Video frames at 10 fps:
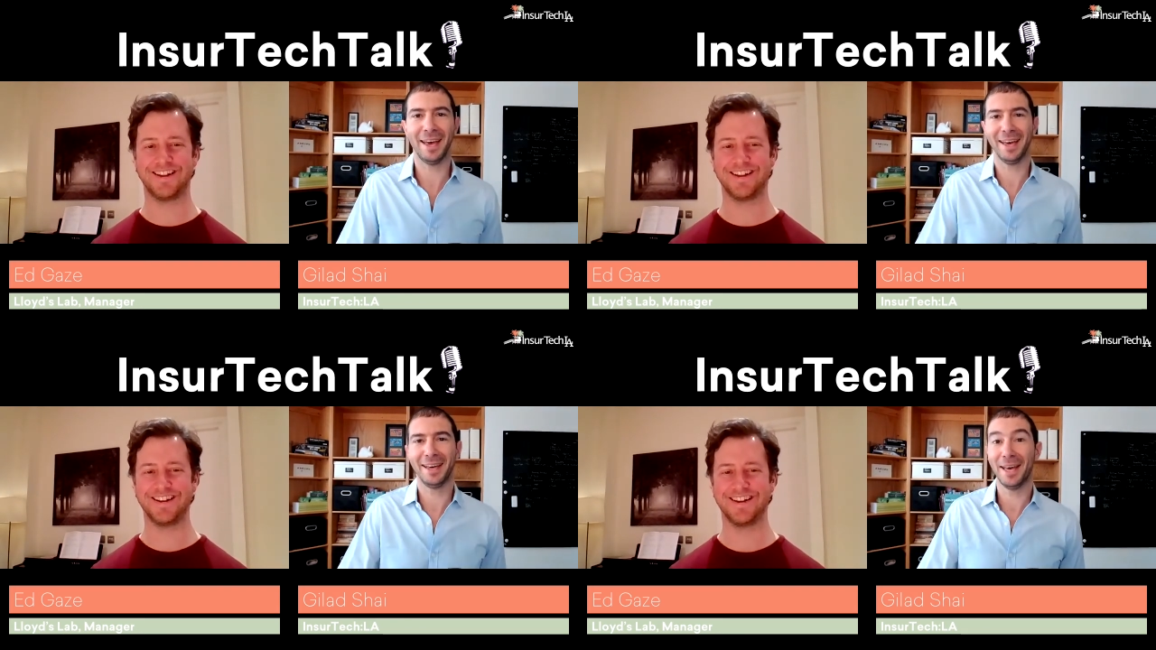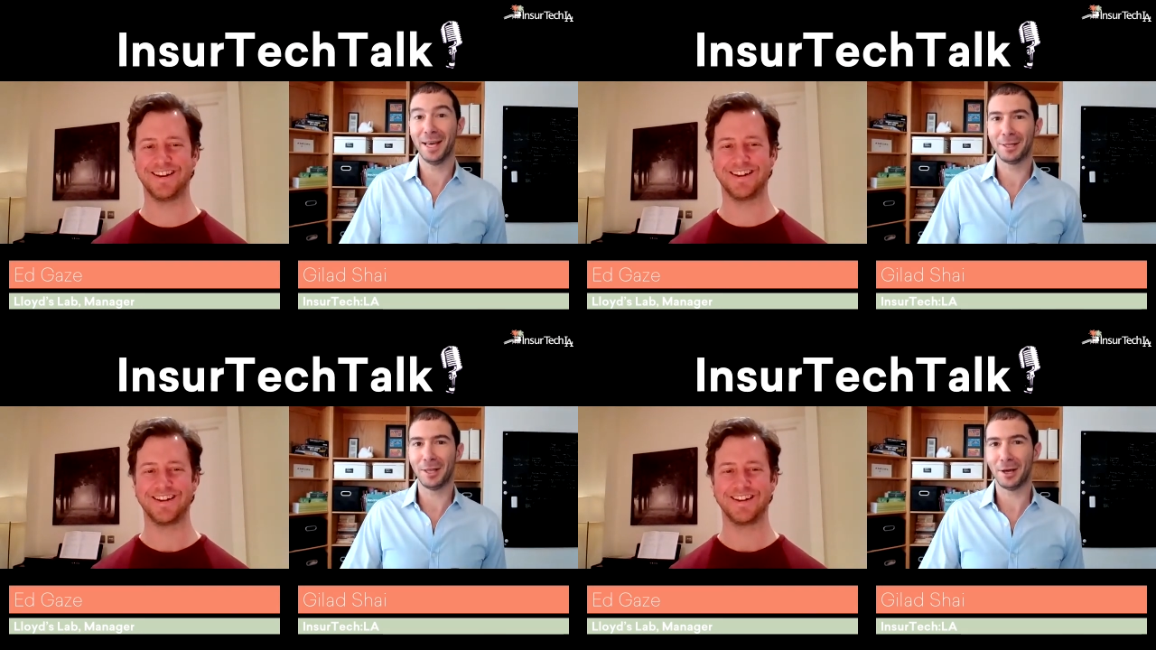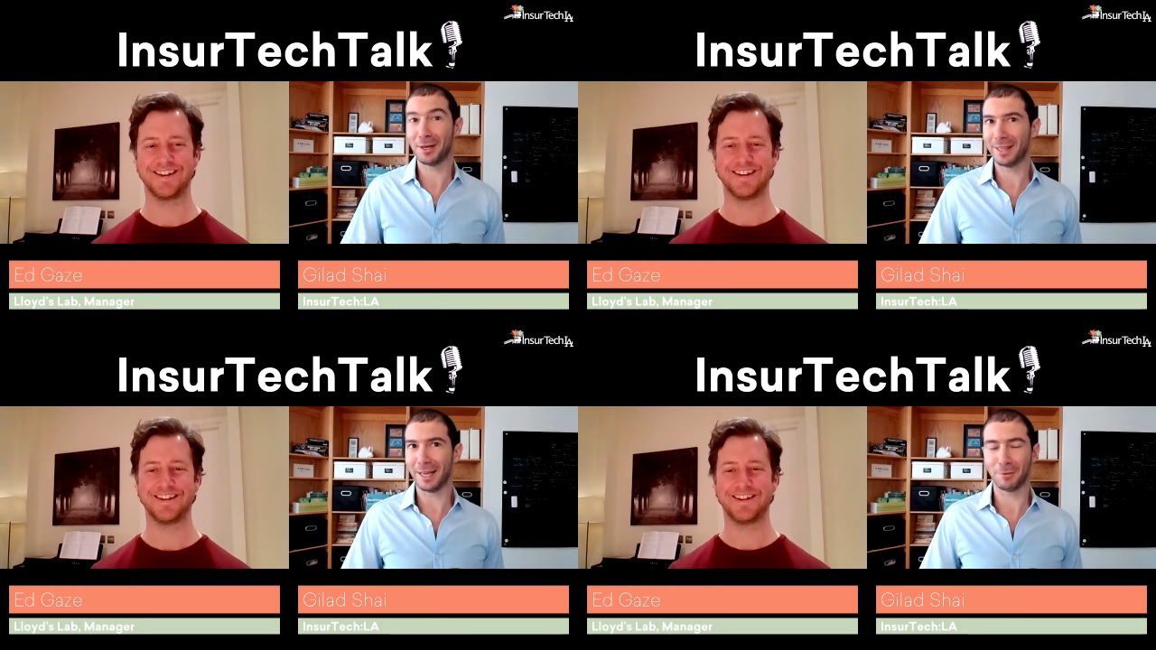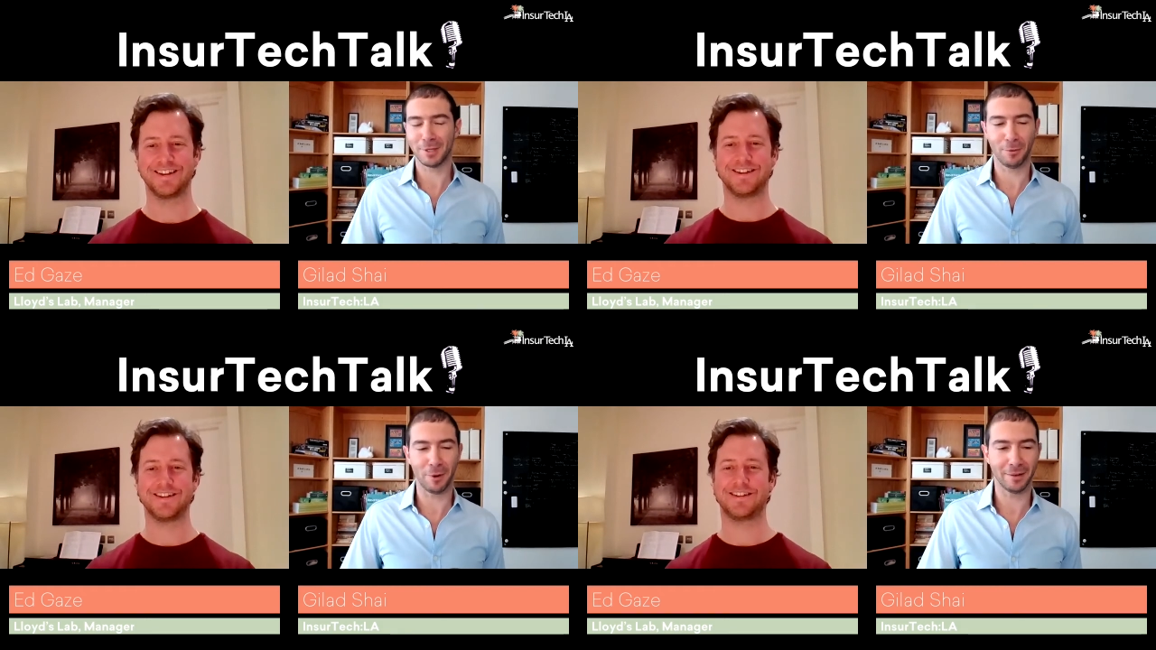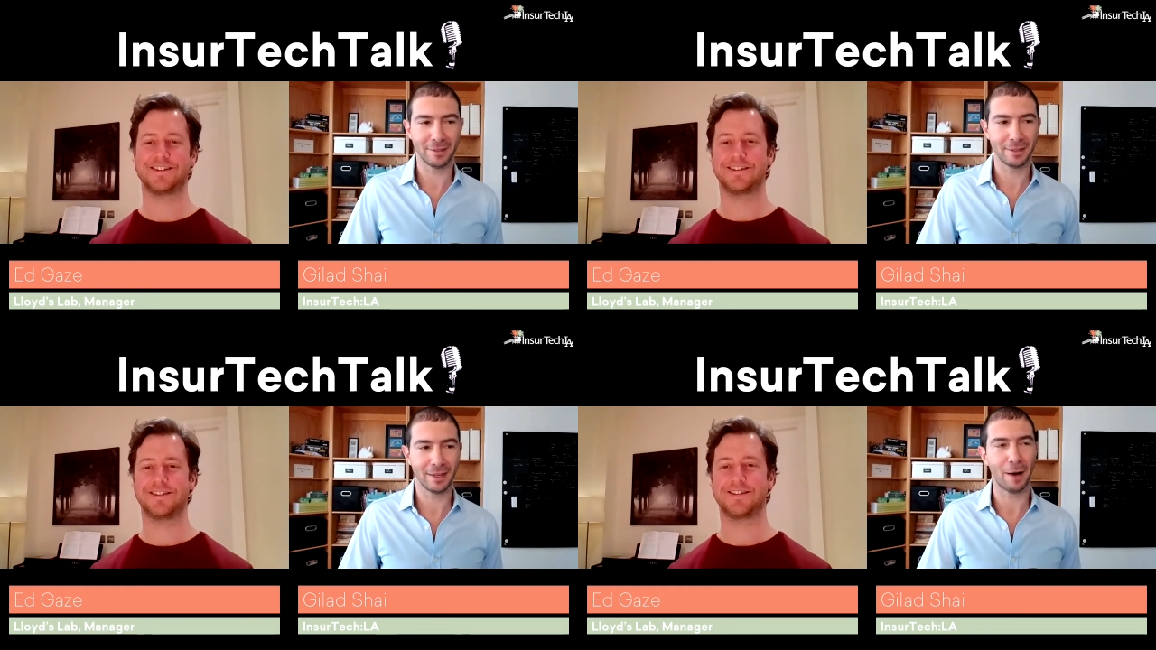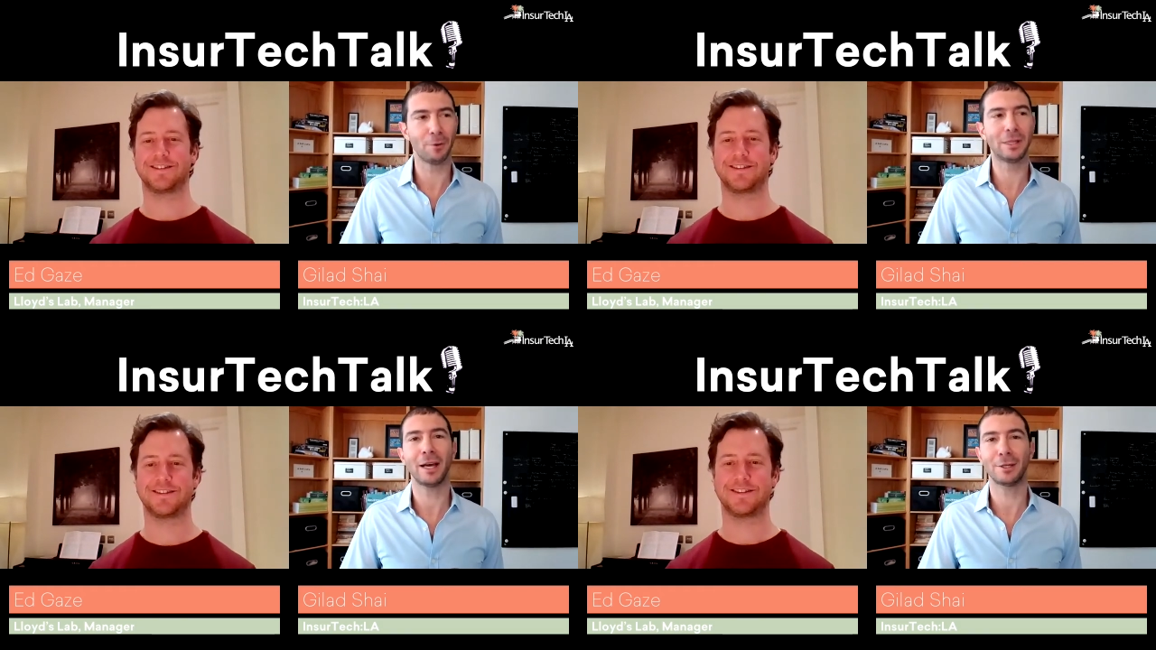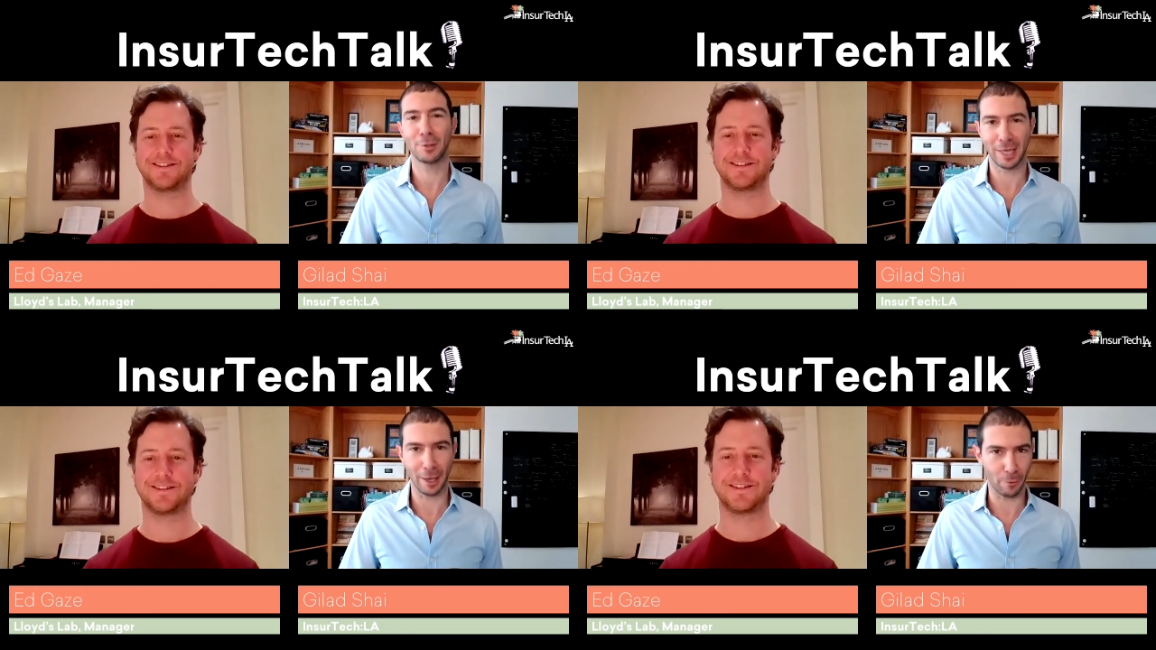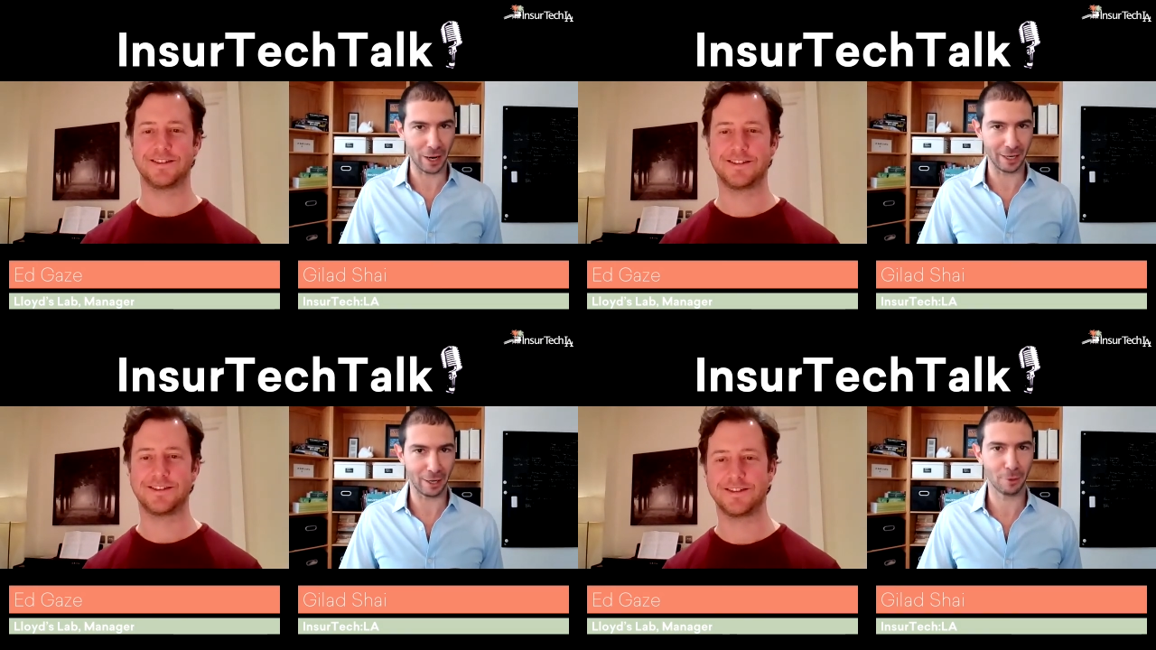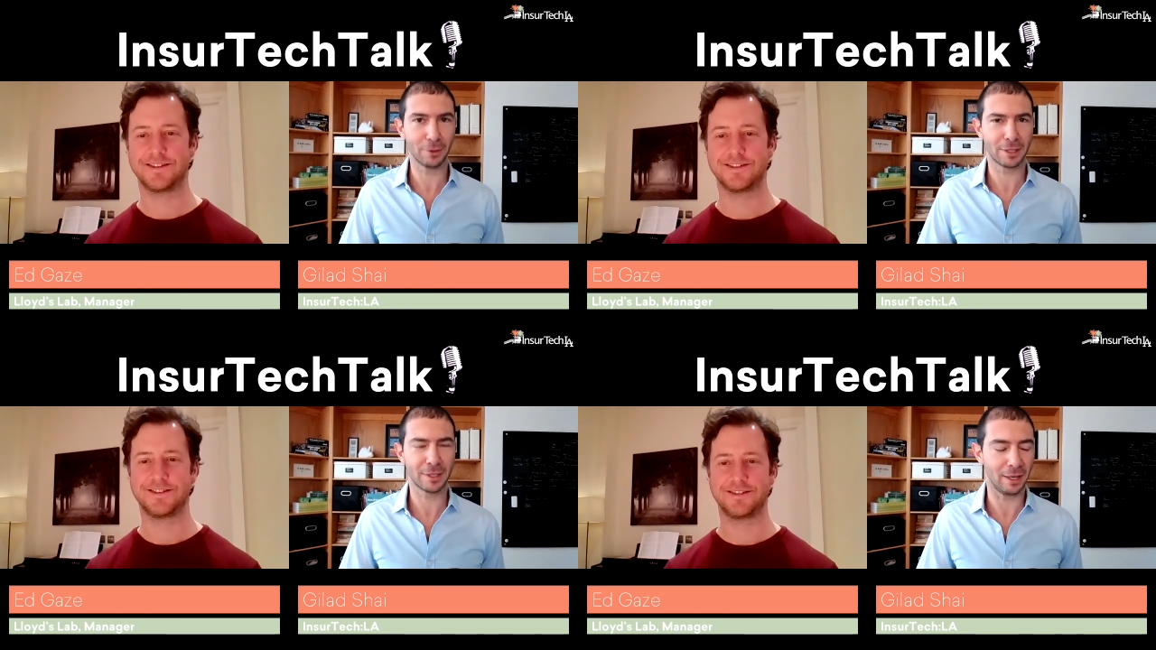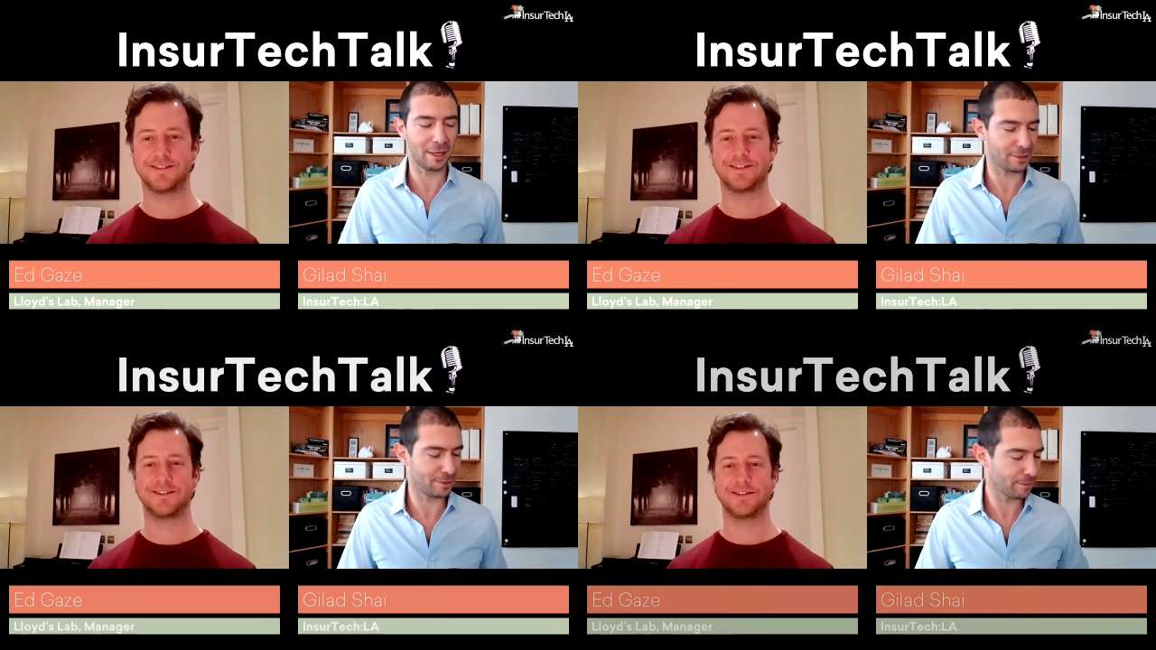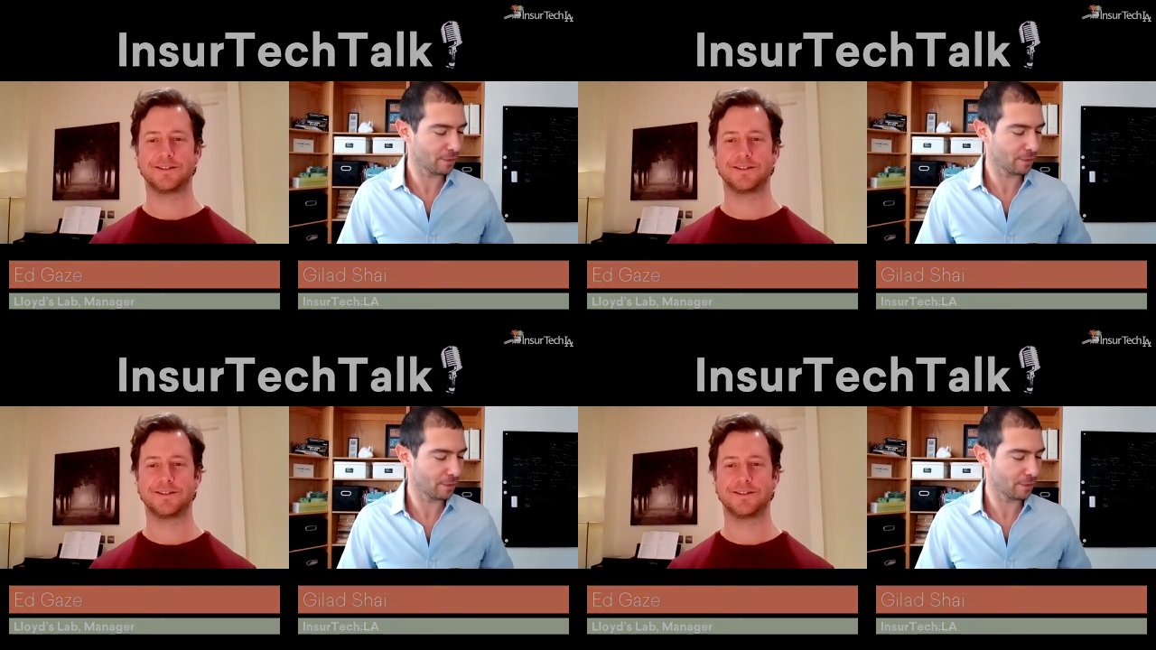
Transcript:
Speaker 1: that was a. I would like to say a while ago. It still is.